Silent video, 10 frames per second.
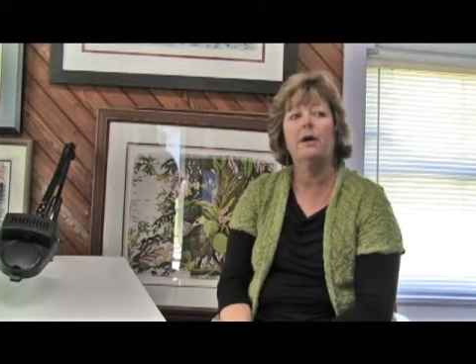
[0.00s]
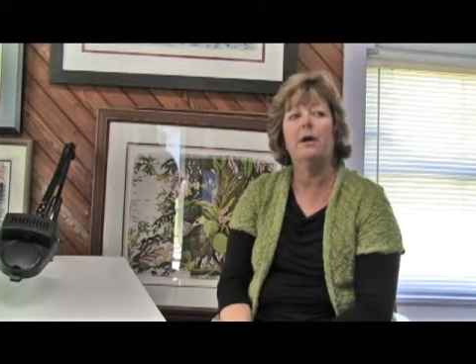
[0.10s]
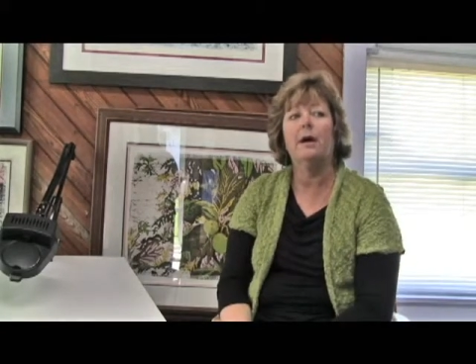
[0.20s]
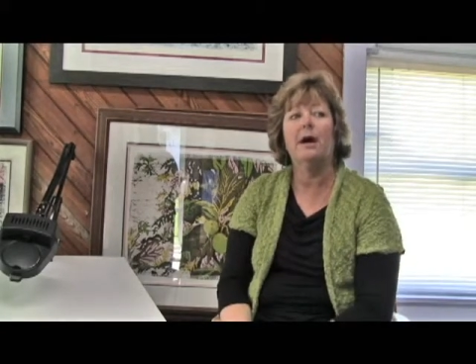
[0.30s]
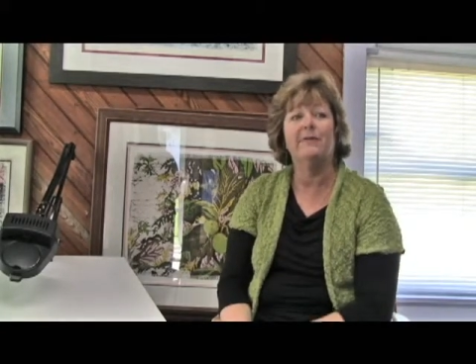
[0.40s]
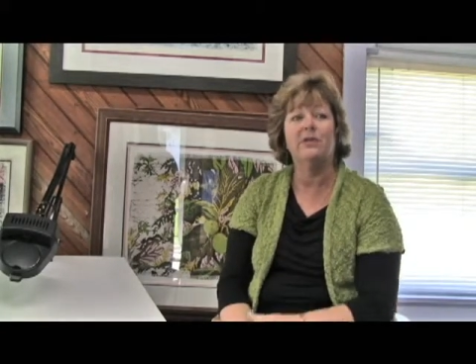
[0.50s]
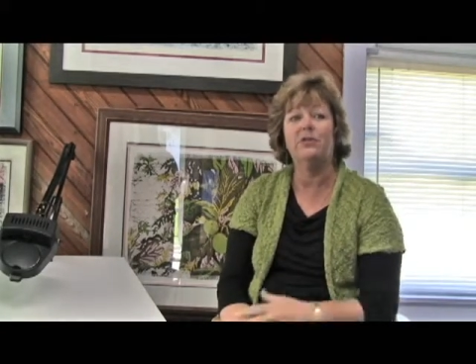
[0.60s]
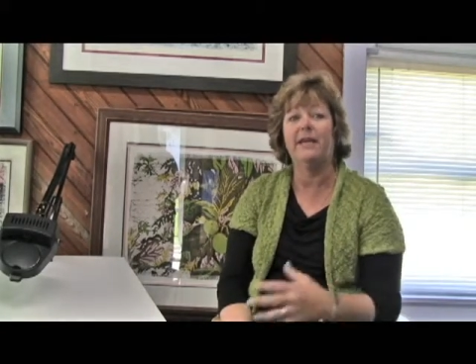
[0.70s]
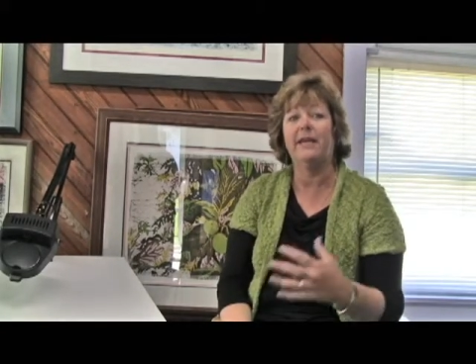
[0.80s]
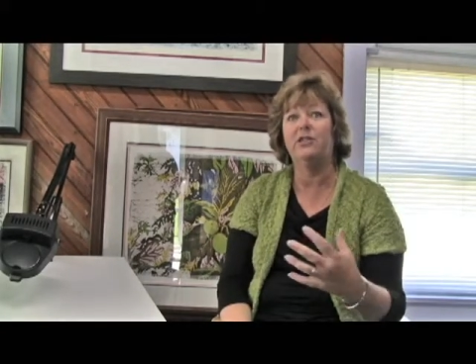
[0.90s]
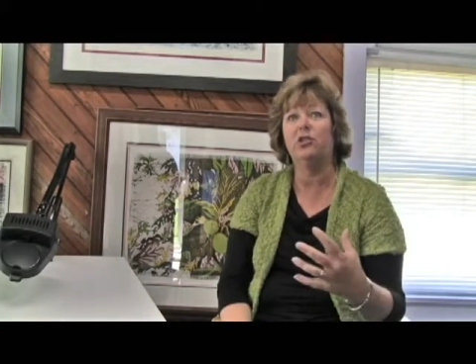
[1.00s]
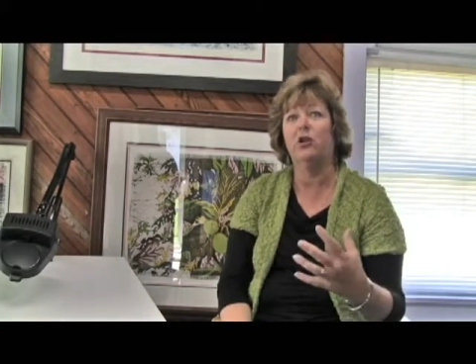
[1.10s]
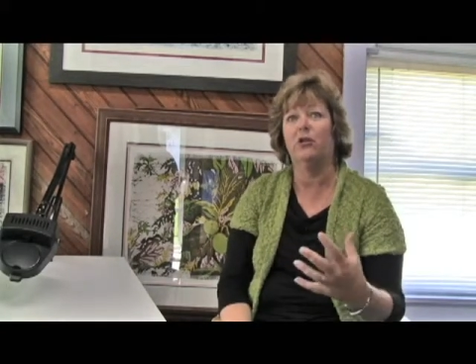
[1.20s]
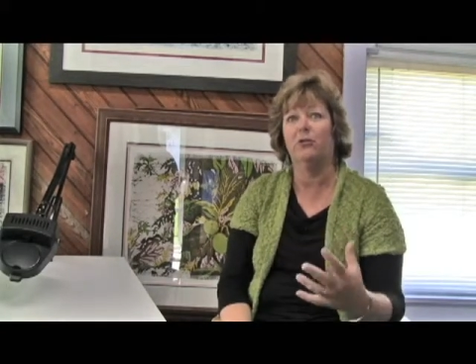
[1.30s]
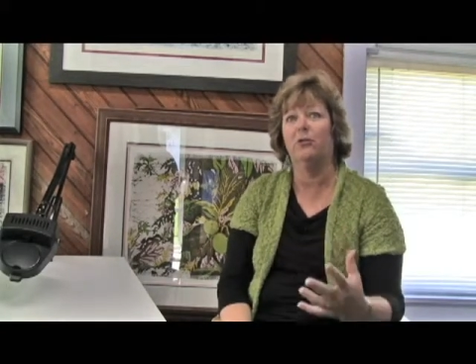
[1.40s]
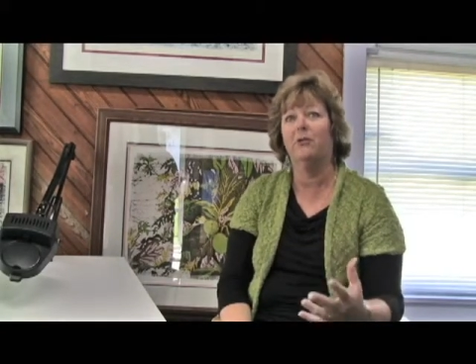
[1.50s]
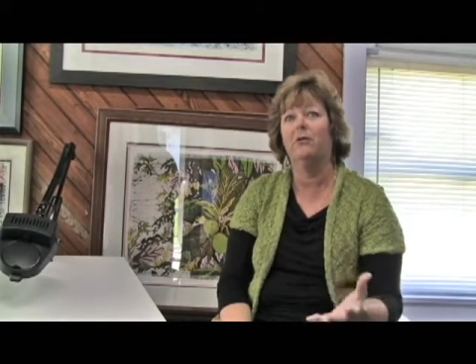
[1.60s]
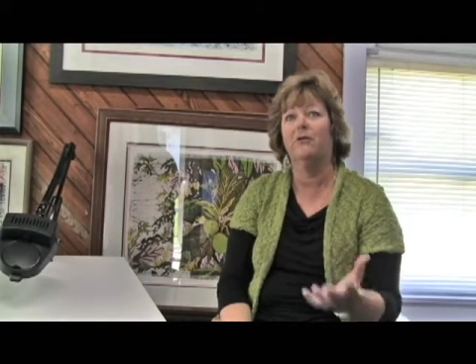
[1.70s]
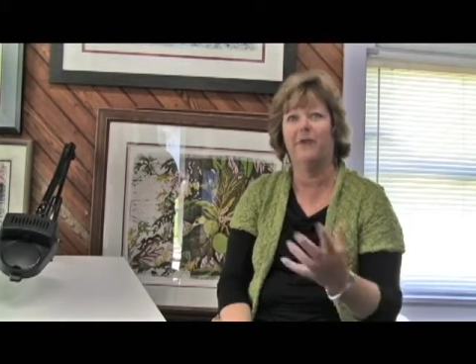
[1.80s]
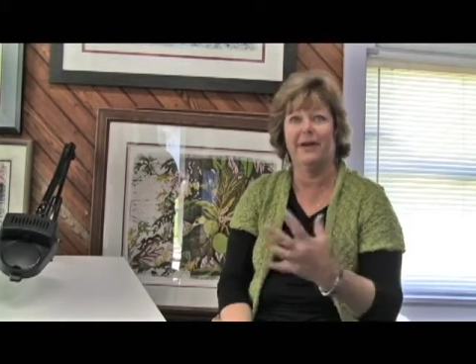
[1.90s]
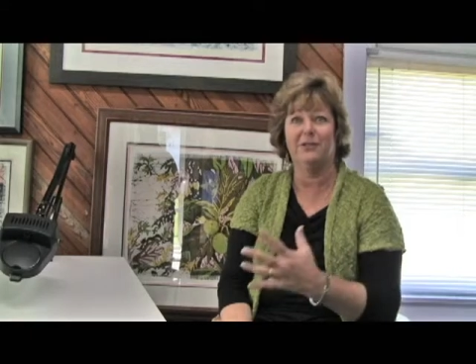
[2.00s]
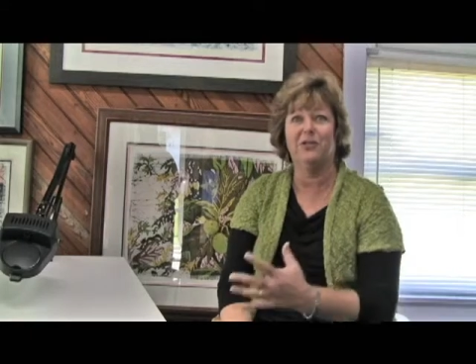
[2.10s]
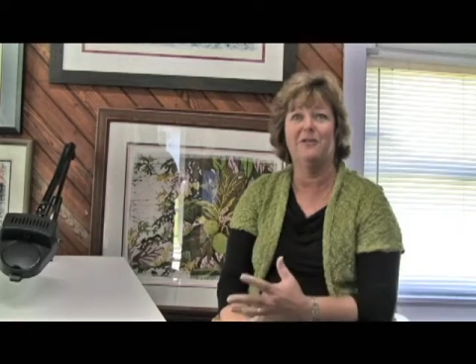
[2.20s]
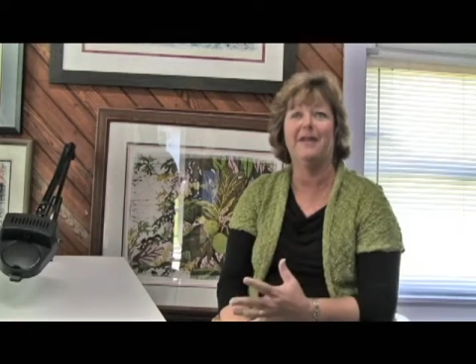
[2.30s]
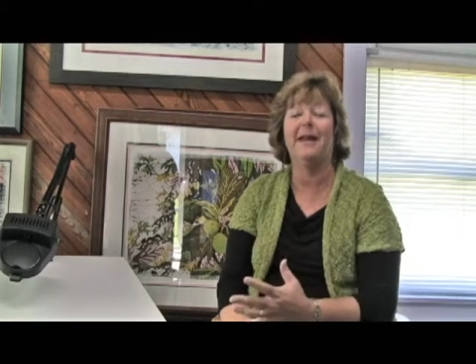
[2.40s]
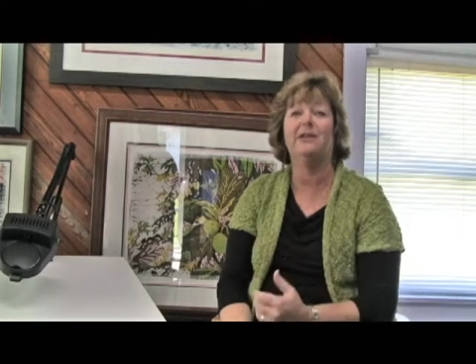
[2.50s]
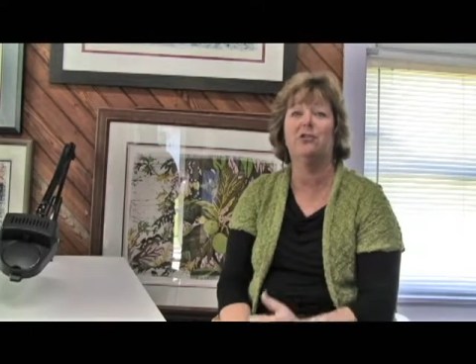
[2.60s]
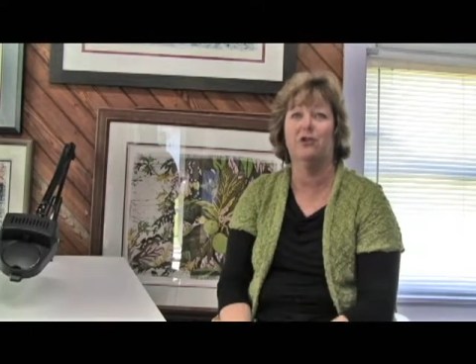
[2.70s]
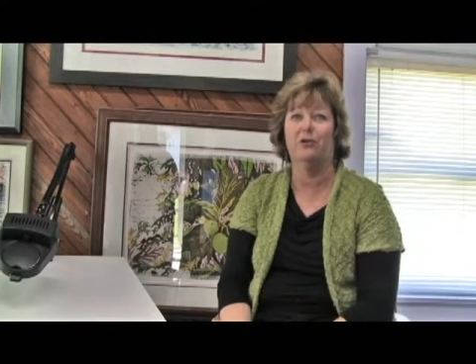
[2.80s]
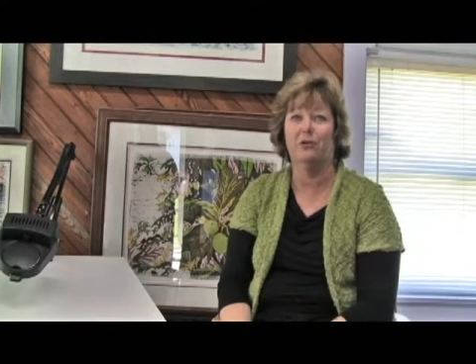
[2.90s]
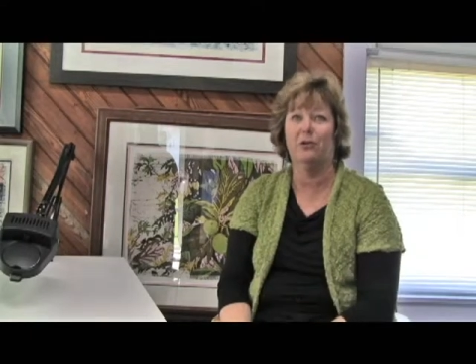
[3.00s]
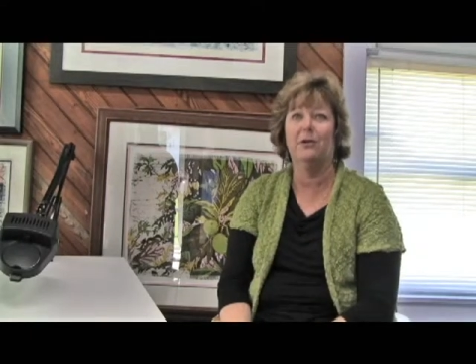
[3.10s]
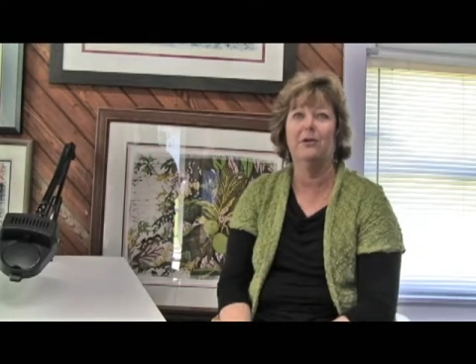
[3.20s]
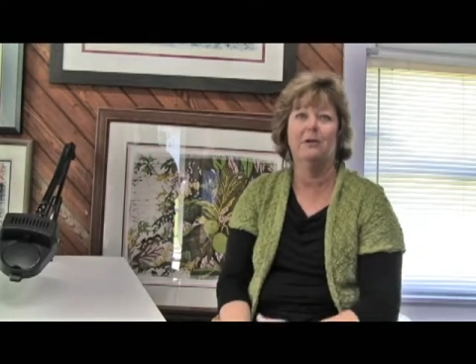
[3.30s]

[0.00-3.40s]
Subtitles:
Obviously, each color affects the next color,